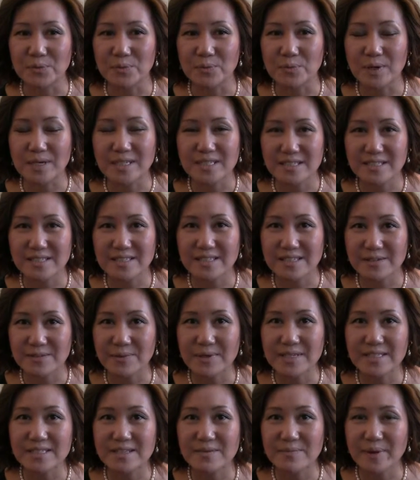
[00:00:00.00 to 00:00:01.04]

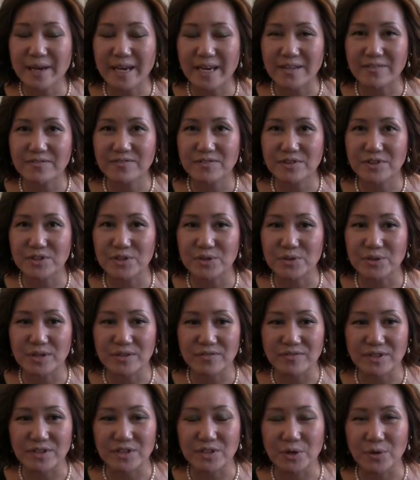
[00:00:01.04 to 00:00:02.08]
what's the pain for you
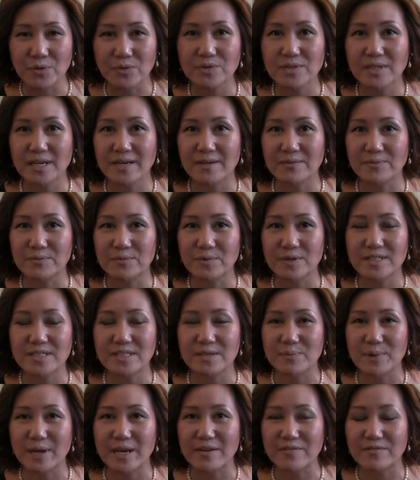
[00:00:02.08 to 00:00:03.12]
if you don't, and what's
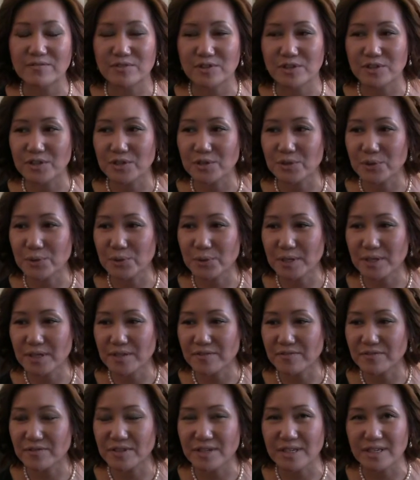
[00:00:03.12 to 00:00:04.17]
the pain for you
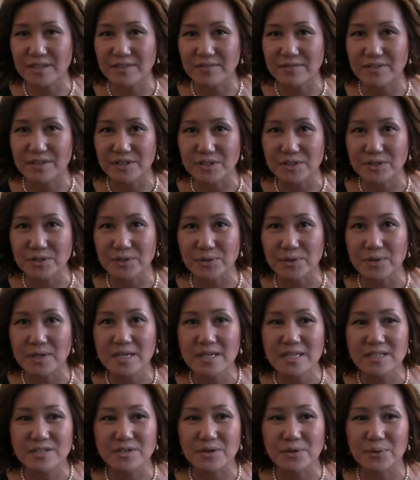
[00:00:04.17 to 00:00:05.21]
if you do?
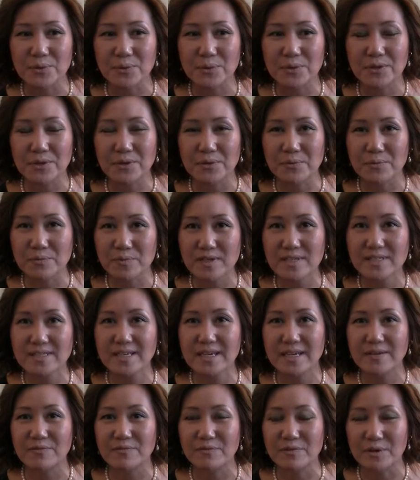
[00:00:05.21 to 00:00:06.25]
So the
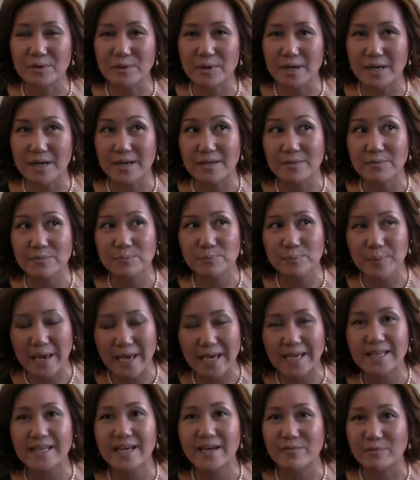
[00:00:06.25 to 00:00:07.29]
risk and
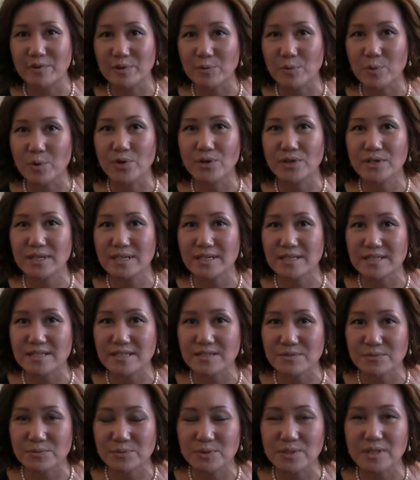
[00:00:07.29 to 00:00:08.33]
pain and reward
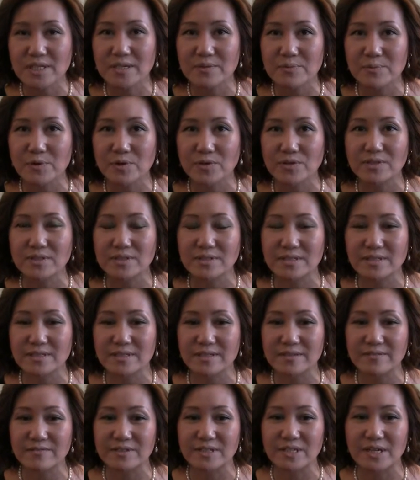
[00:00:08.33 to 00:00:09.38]
is really important.
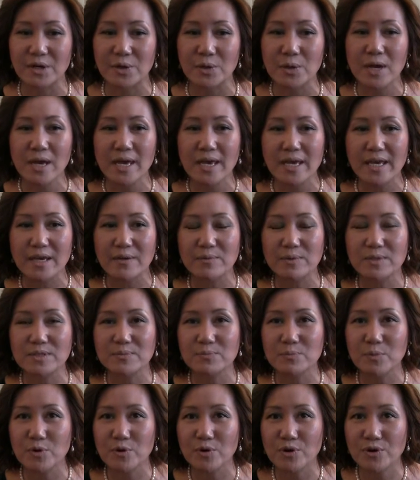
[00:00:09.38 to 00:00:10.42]
It was
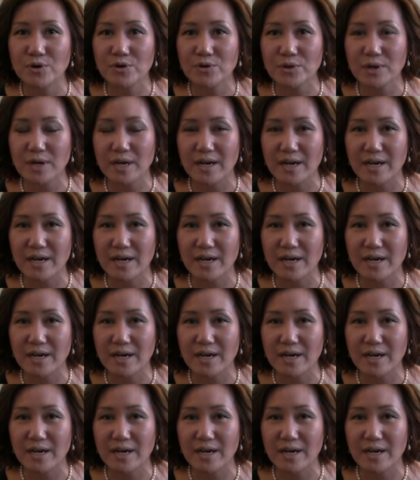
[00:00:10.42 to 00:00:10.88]
more